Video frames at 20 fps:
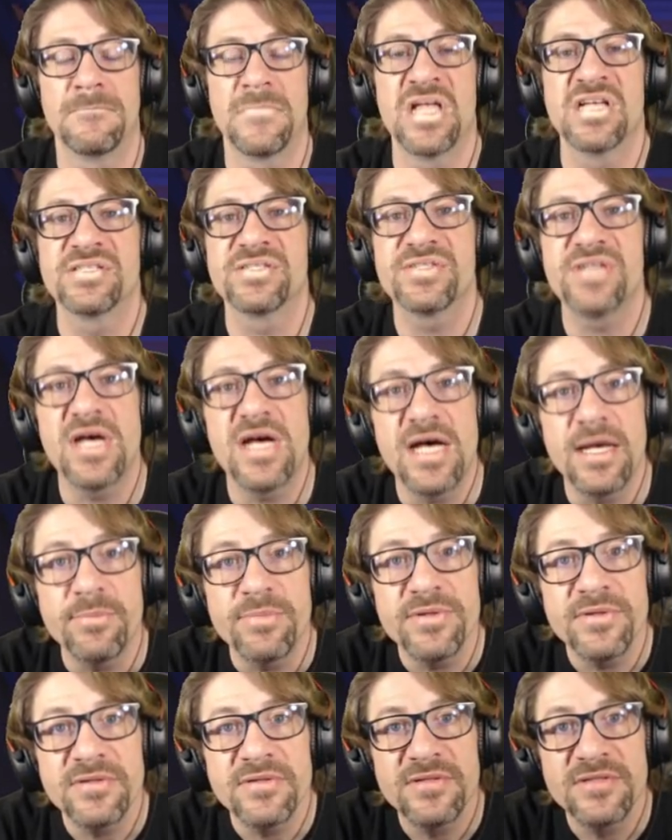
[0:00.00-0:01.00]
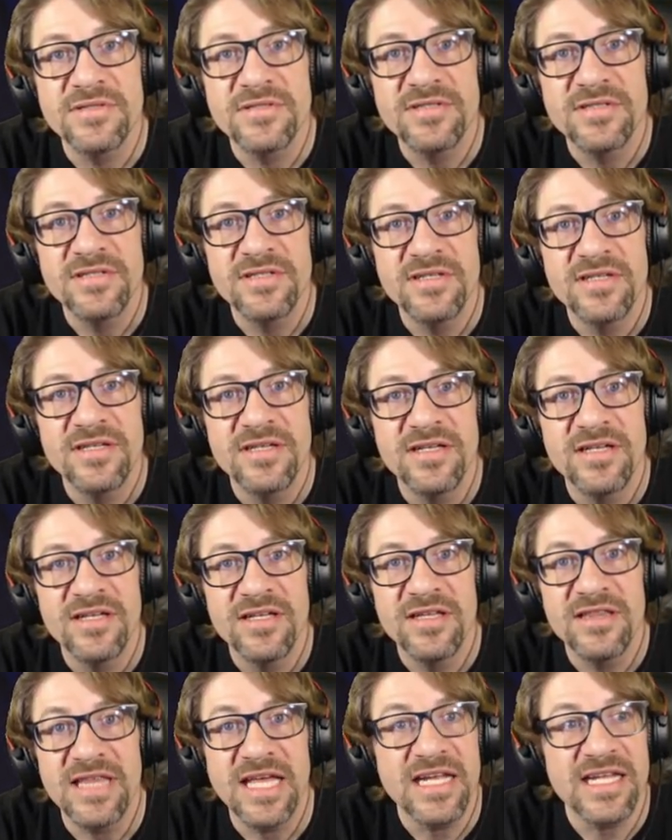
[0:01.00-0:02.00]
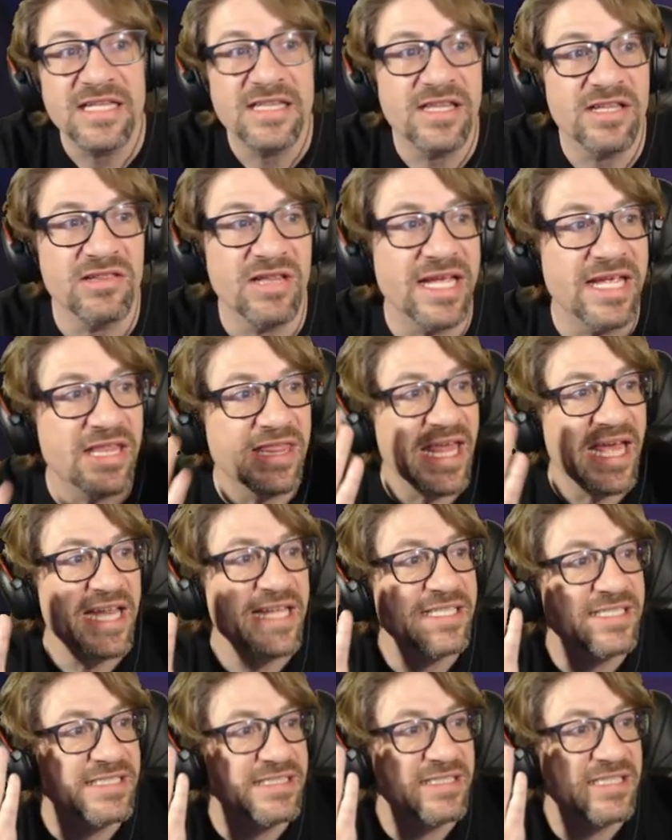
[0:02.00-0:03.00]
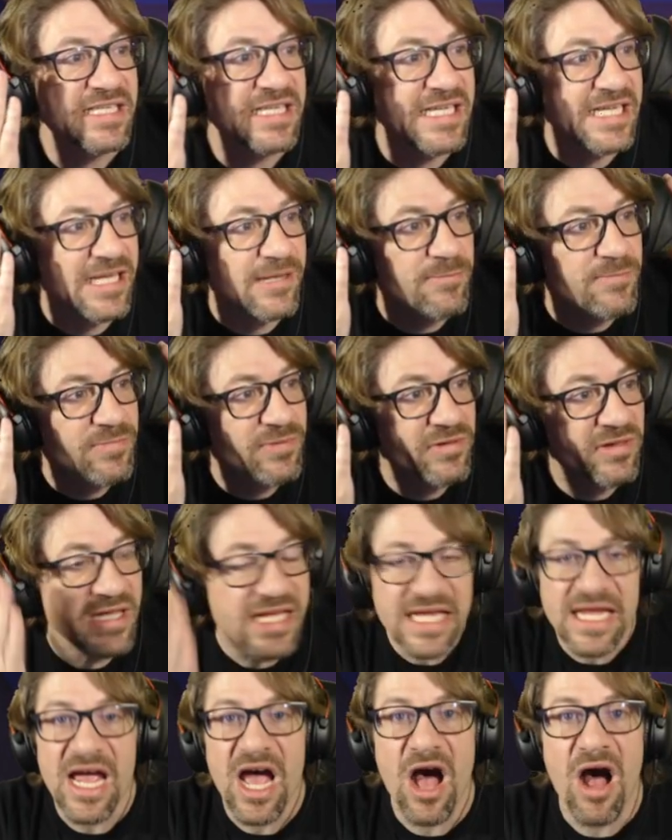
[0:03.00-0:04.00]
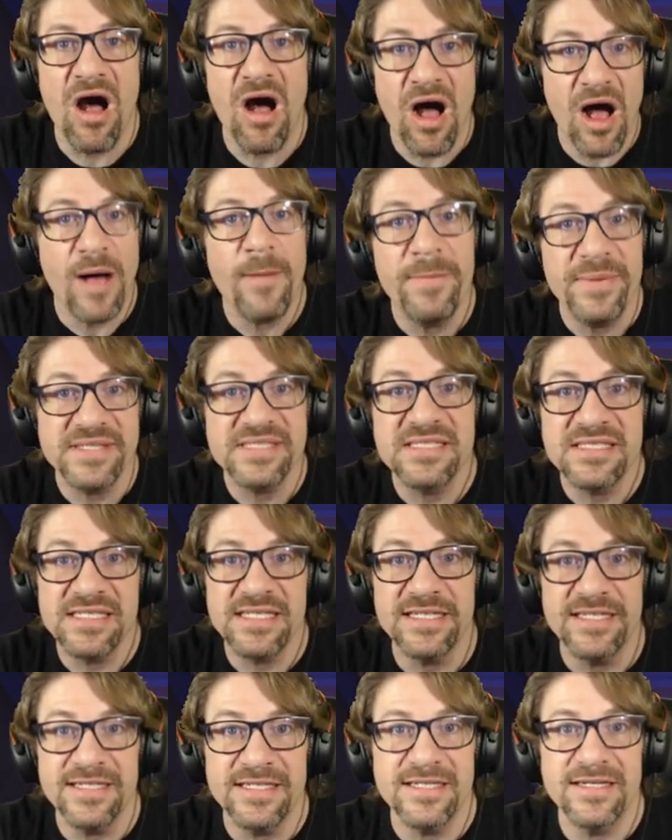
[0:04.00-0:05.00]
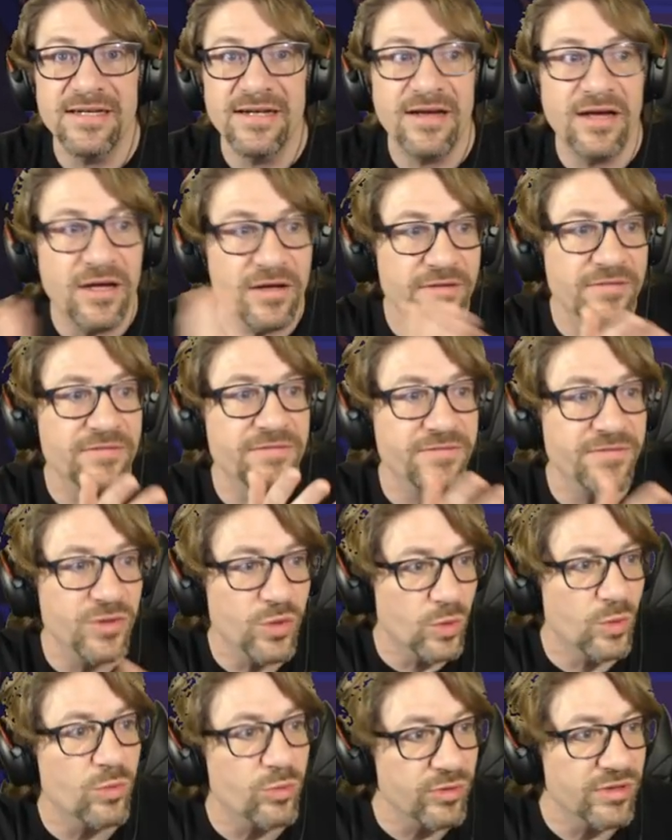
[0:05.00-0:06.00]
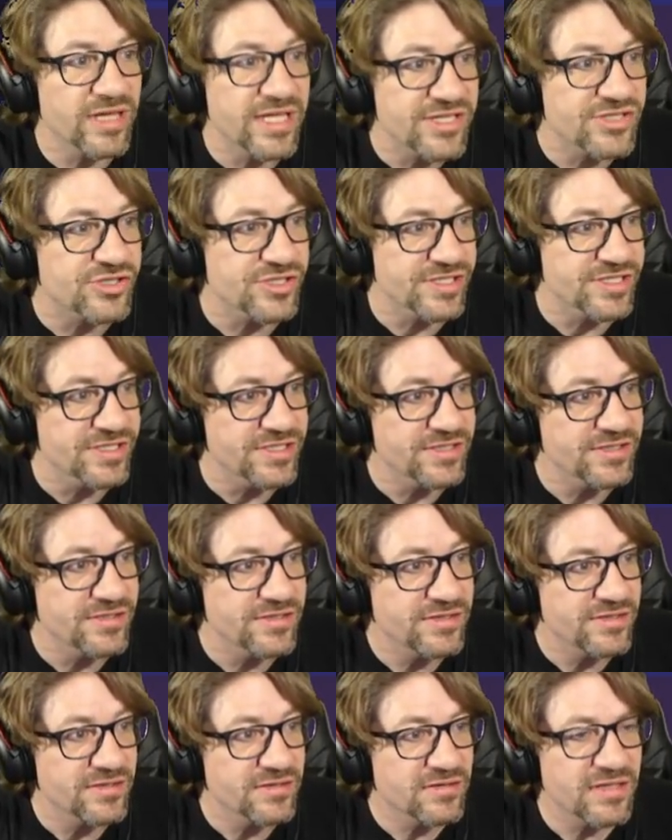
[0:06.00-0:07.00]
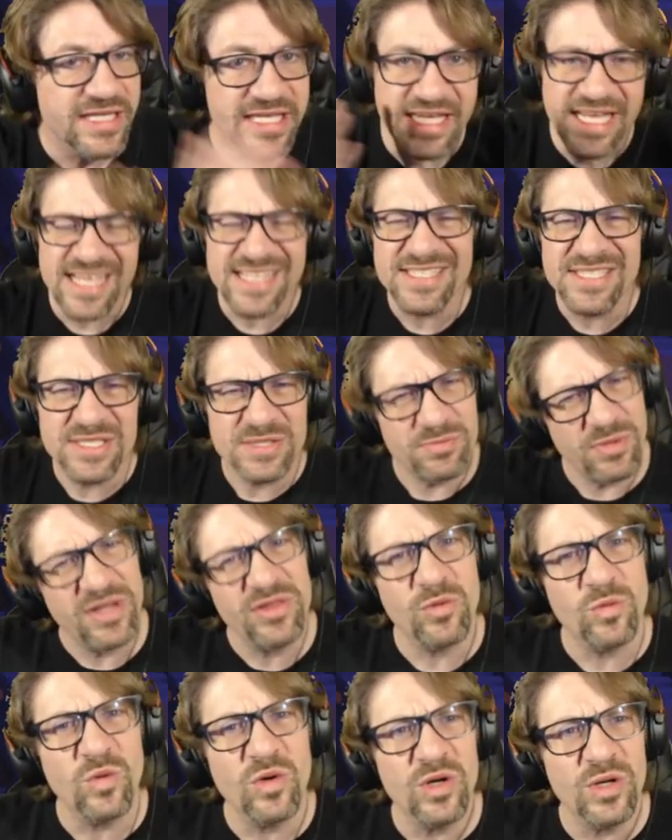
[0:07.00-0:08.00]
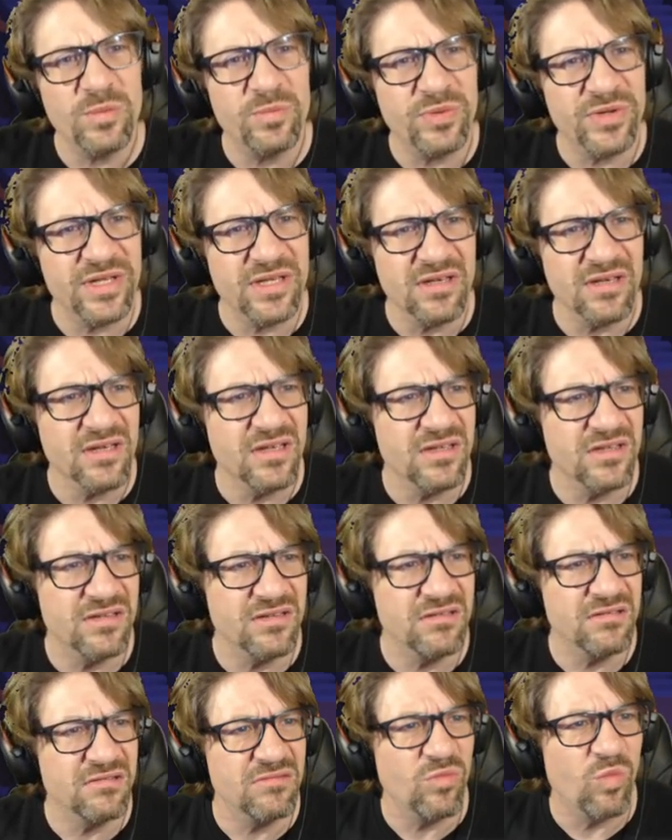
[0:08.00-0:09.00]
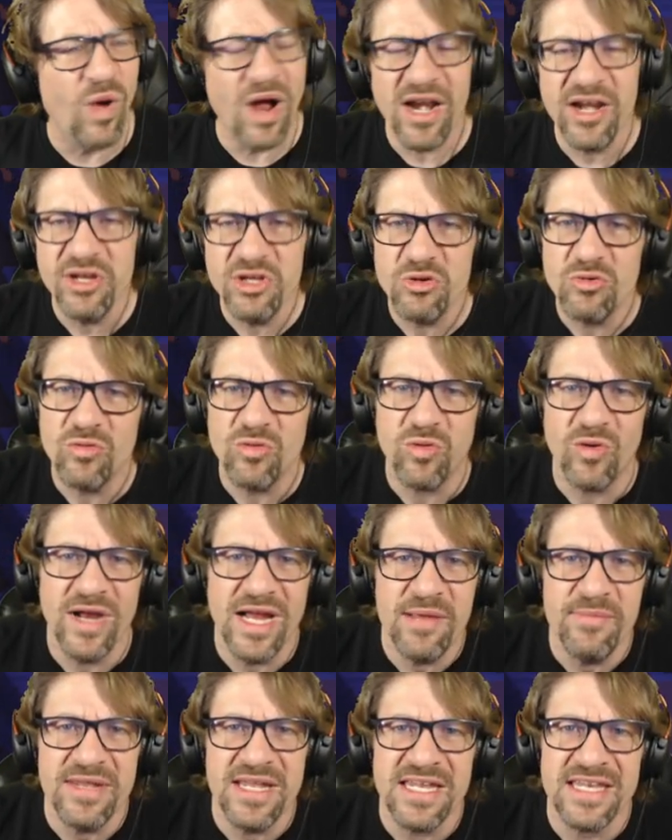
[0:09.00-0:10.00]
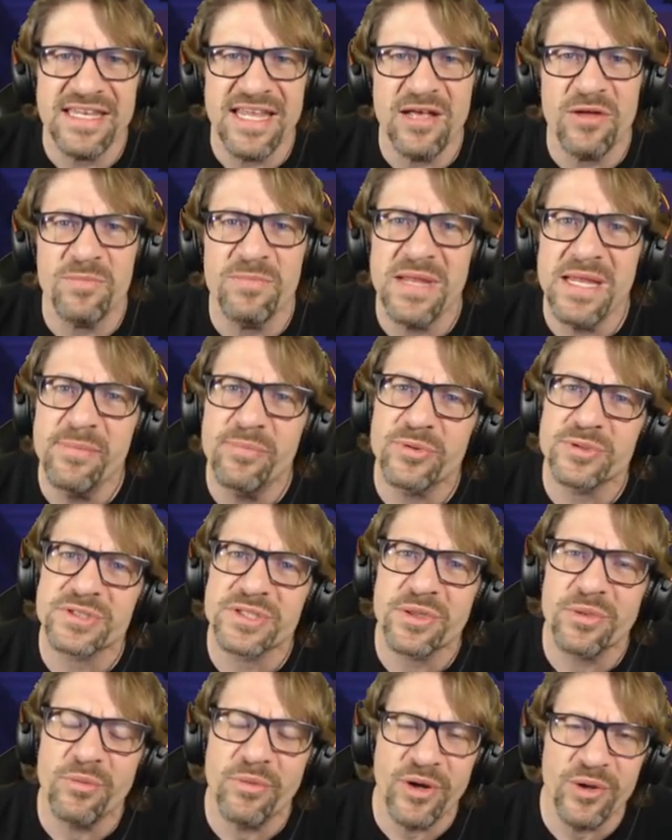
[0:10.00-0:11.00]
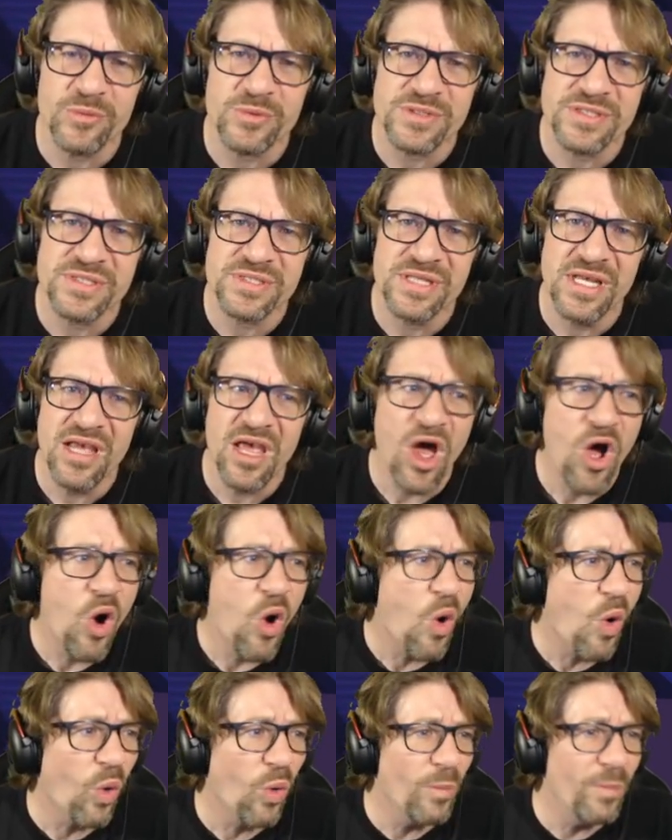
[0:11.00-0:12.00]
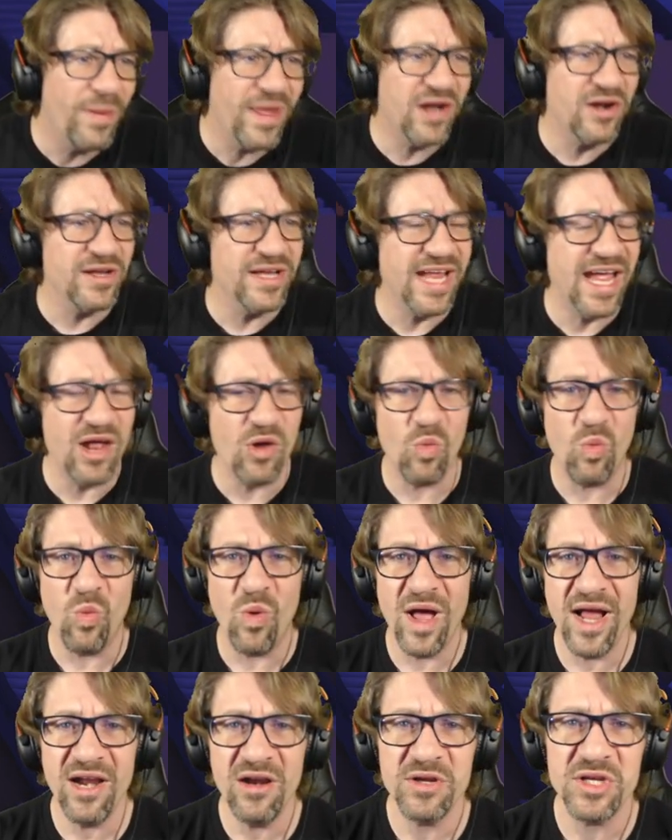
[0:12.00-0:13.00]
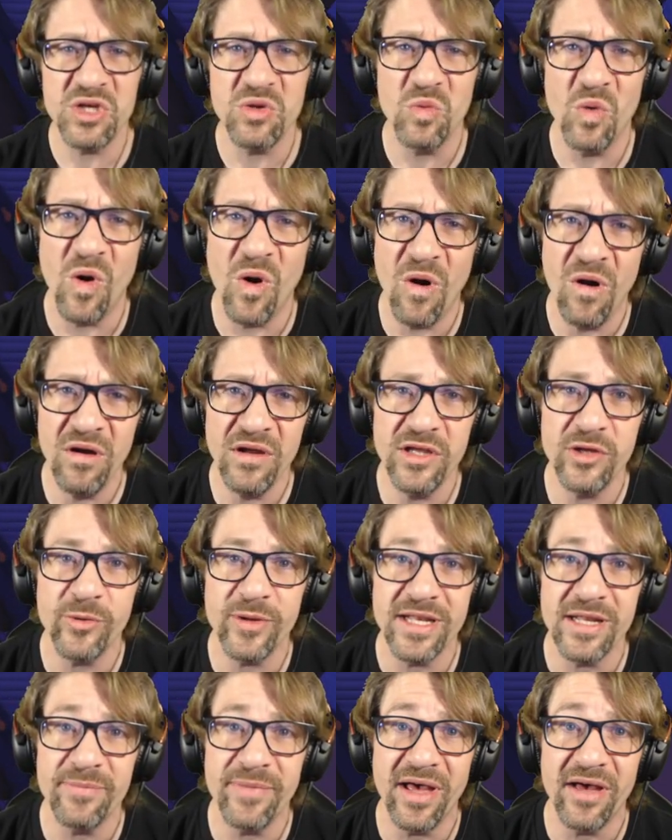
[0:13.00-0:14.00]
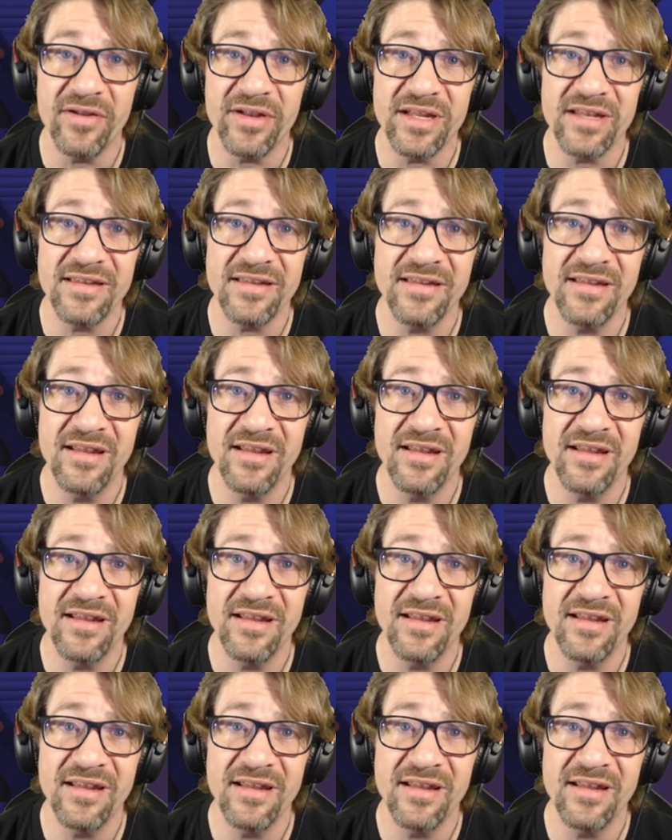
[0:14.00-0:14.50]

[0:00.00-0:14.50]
Stop. That is, like that is the complete opposite of your religion. Like yes, spread the word, but why are you cramming it down people's throats? Or better yet, why are you arguing about it?